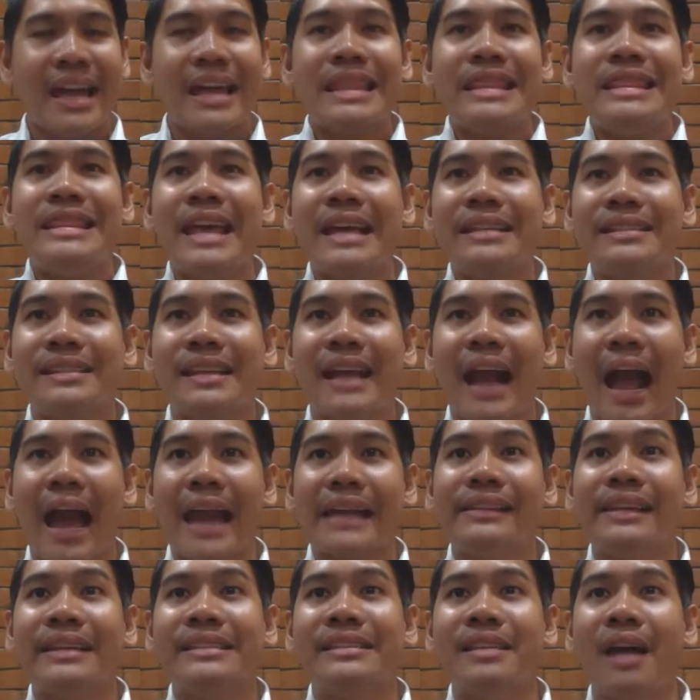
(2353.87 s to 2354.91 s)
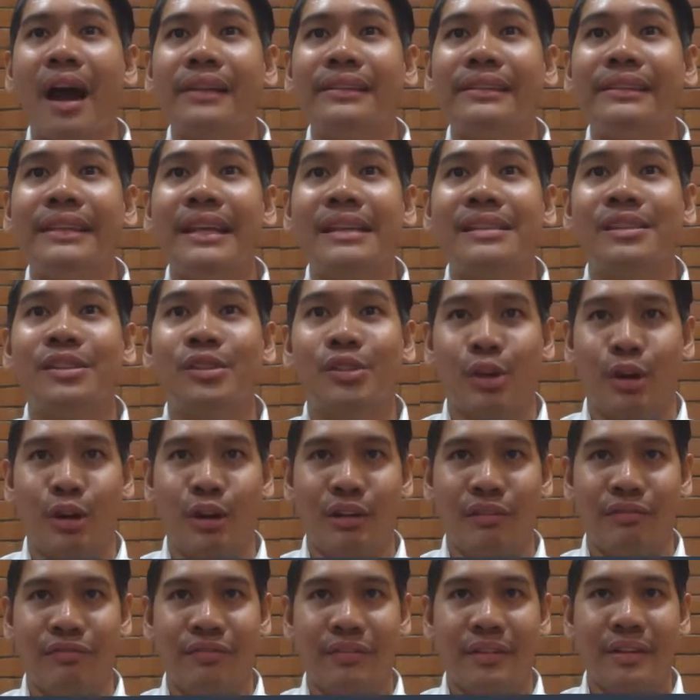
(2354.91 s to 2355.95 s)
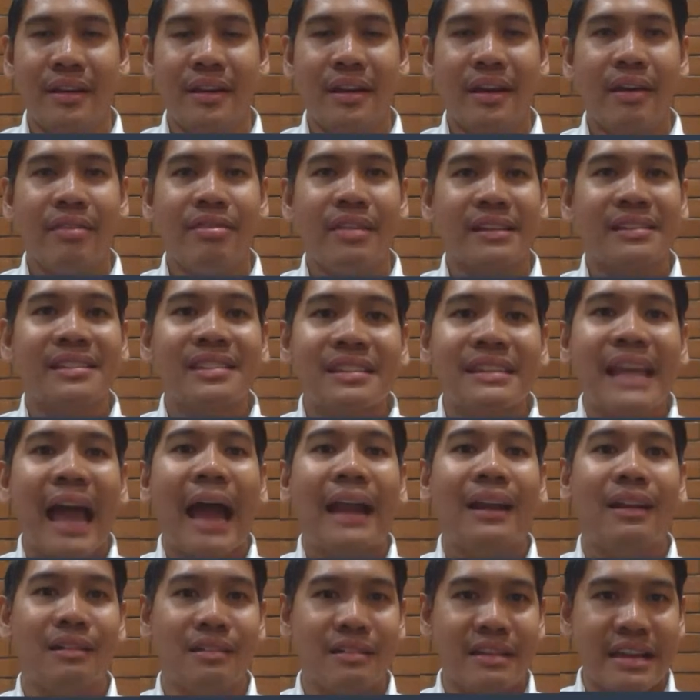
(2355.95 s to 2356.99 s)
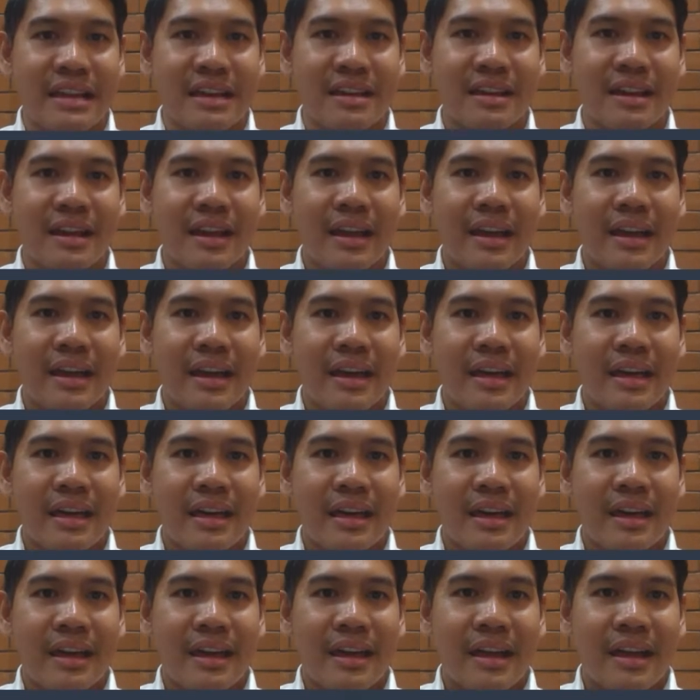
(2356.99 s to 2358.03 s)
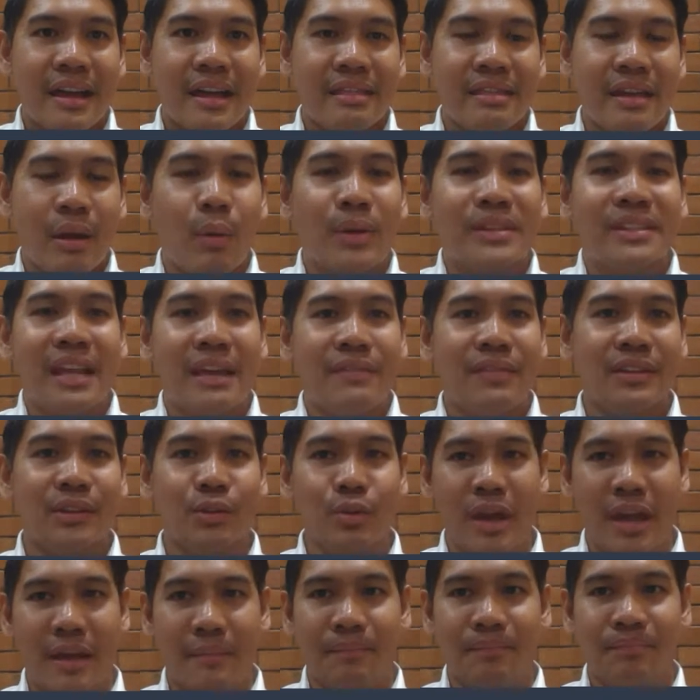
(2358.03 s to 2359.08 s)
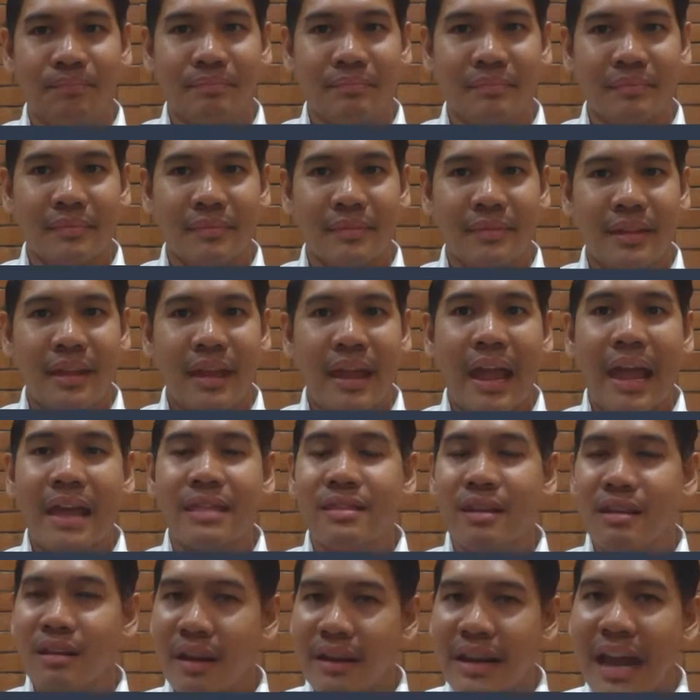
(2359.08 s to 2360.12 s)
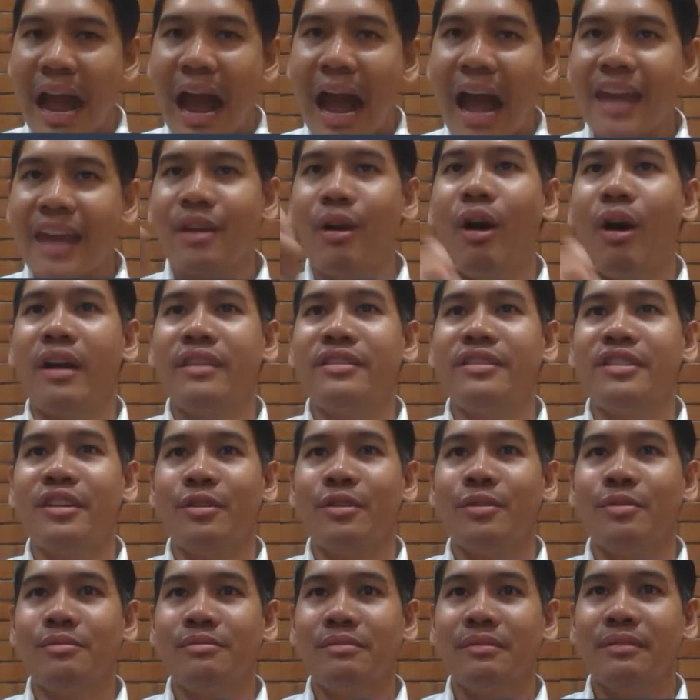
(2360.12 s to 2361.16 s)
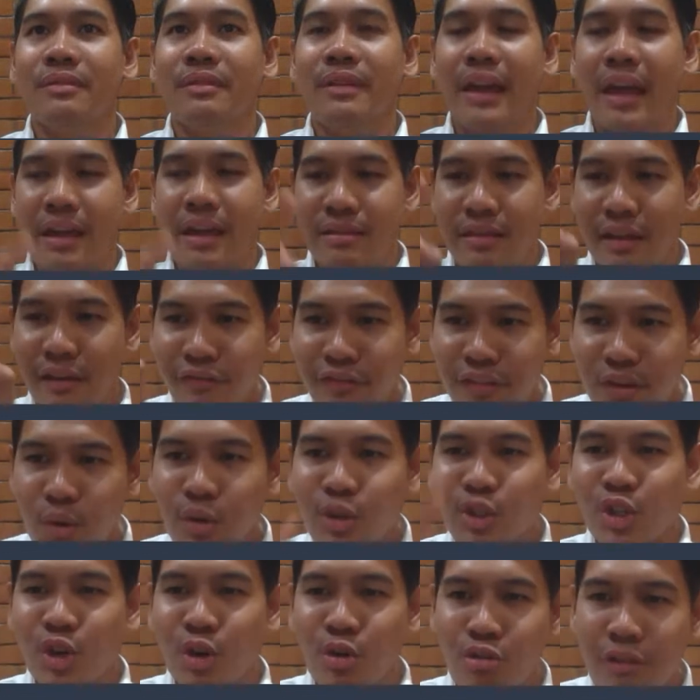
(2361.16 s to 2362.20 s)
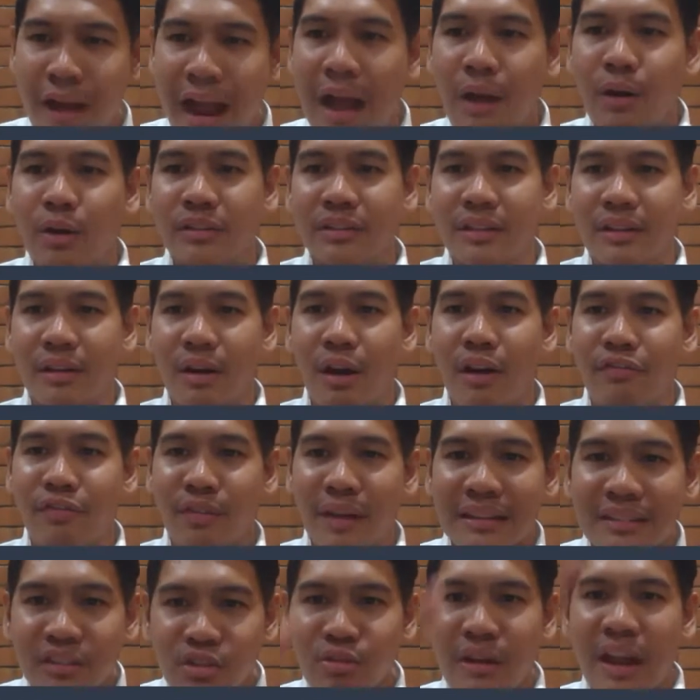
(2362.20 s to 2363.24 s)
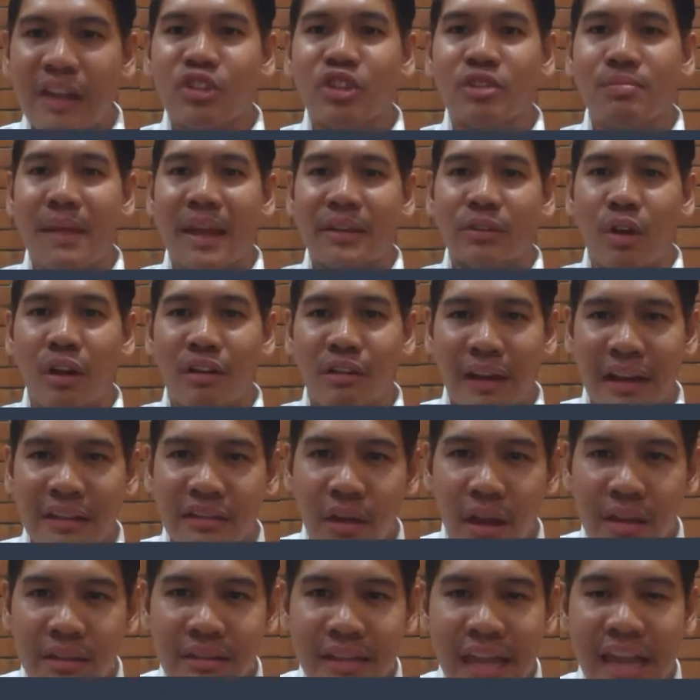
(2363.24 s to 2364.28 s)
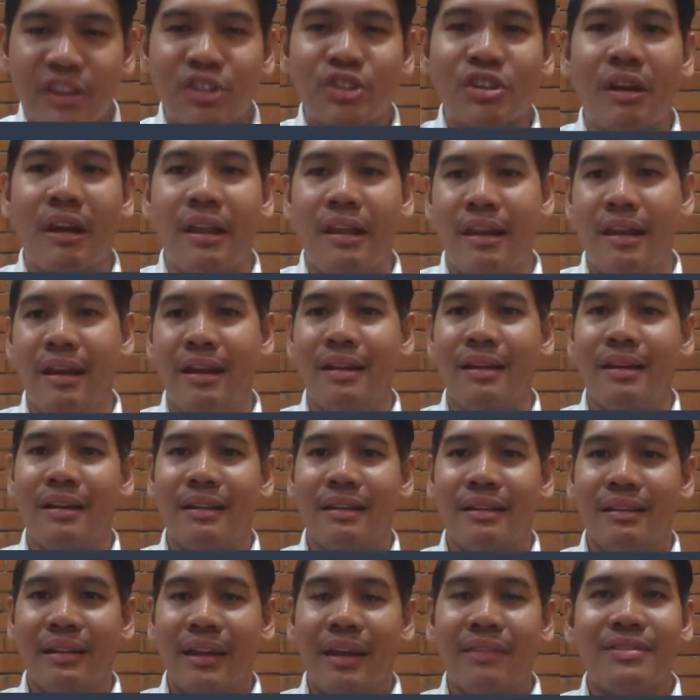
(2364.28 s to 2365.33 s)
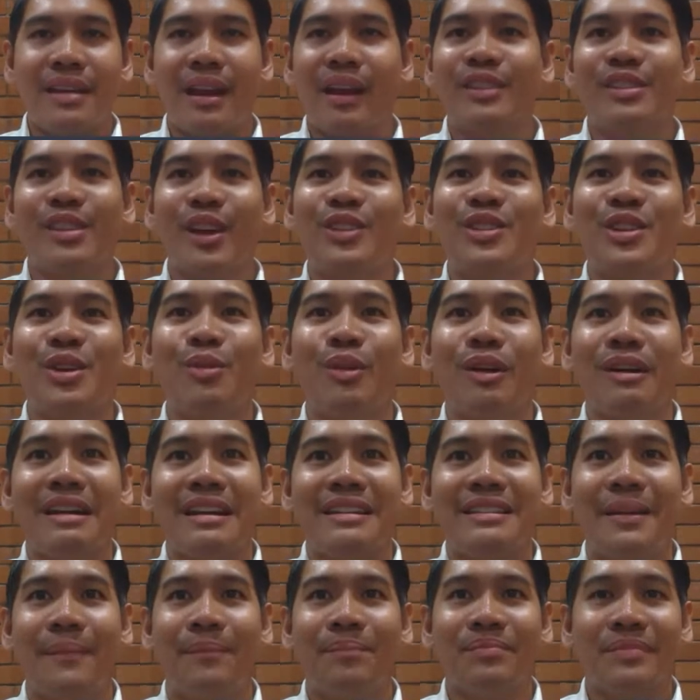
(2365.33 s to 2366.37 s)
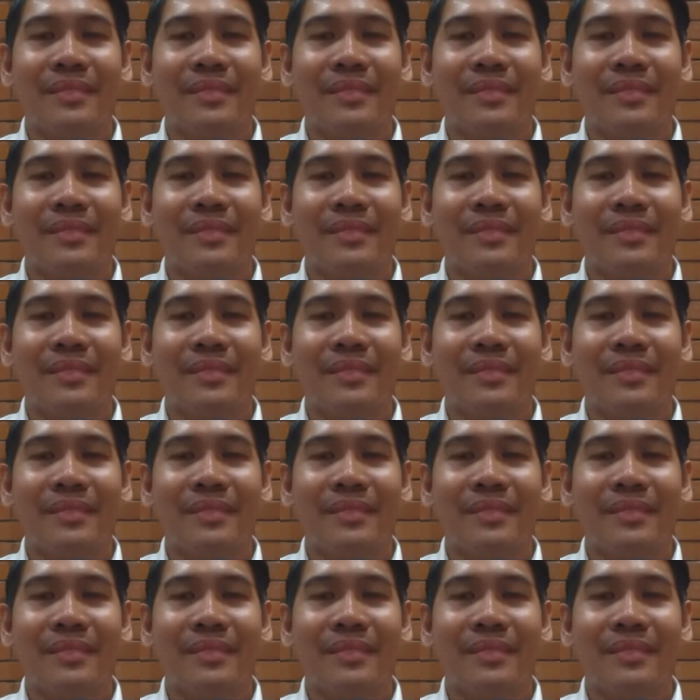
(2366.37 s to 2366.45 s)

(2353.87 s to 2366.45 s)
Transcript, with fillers: This guy does not deserve the salary that was given to him. And they're going to eye on you in the future round of retrenchment or redundation if there is such a word,